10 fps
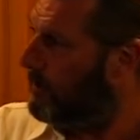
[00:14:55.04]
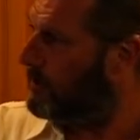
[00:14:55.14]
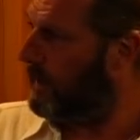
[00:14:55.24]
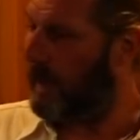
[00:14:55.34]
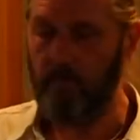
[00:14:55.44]

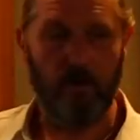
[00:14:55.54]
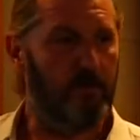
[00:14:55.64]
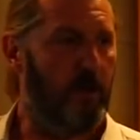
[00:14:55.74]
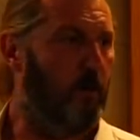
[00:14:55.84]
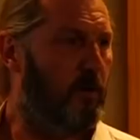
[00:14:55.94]
But to begin
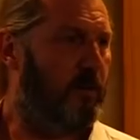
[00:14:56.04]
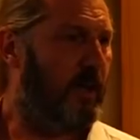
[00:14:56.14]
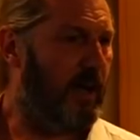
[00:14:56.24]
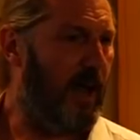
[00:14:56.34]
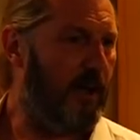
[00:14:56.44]
with, though, the
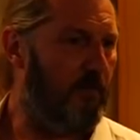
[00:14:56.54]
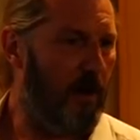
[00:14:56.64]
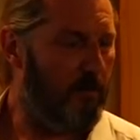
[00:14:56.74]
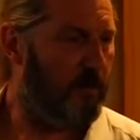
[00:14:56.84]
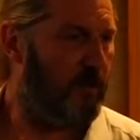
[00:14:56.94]
Canadian
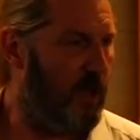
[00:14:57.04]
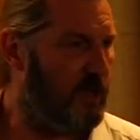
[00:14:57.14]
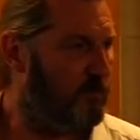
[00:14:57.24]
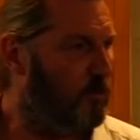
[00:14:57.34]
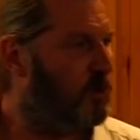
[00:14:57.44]

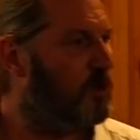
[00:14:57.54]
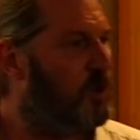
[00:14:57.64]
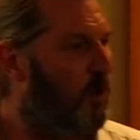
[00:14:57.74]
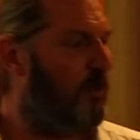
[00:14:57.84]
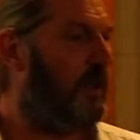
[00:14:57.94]
reputation was
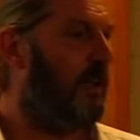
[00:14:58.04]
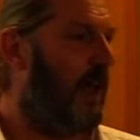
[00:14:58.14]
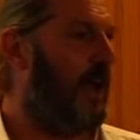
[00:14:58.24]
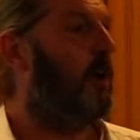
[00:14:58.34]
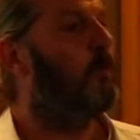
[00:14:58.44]
nothing
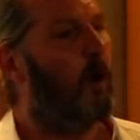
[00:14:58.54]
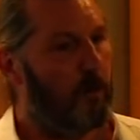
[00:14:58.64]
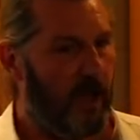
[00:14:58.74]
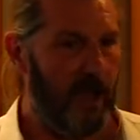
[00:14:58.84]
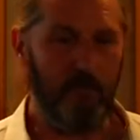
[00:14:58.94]
like
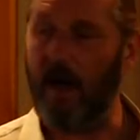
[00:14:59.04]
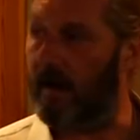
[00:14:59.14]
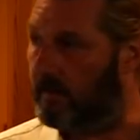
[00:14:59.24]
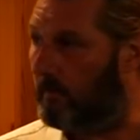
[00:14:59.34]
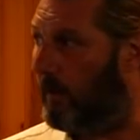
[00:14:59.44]
what came
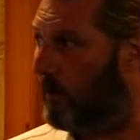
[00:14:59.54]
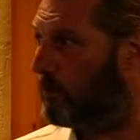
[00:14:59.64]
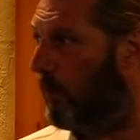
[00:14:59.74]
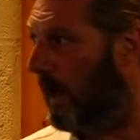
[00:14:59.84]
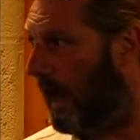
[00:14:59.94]
in the
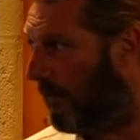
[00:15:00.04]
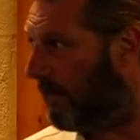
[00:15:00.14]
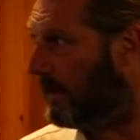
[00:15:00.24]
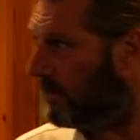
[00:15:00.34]
post-war era.